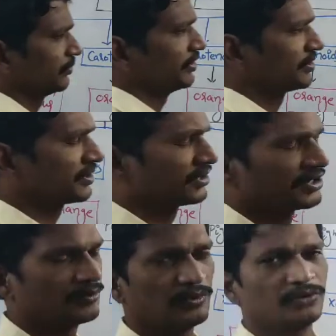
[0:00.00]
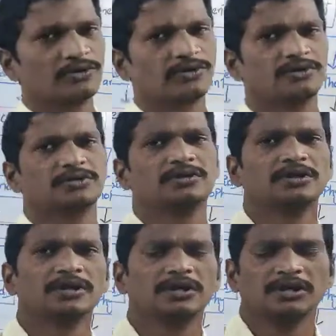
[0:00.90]
we discussed about
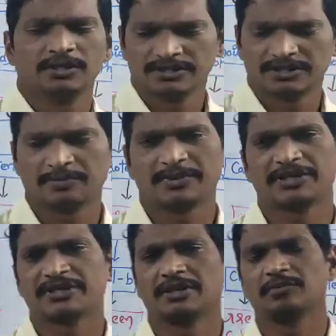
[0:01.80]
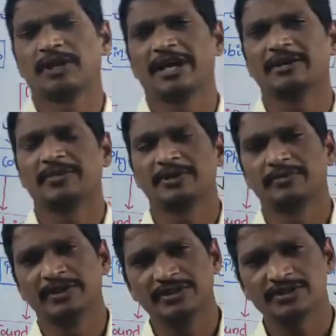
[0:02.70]
separation of plant
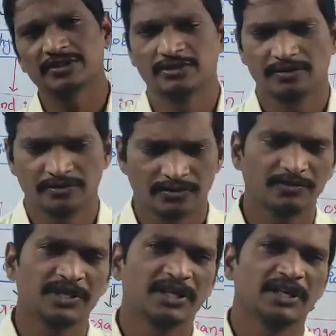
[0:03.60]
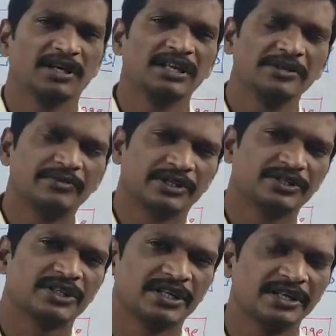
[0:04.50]
pigments from the leaf
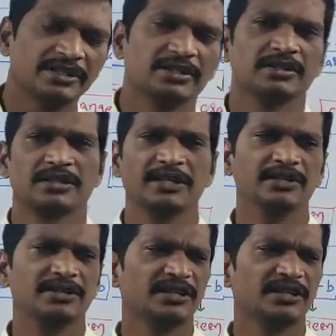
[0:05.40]
extract, right?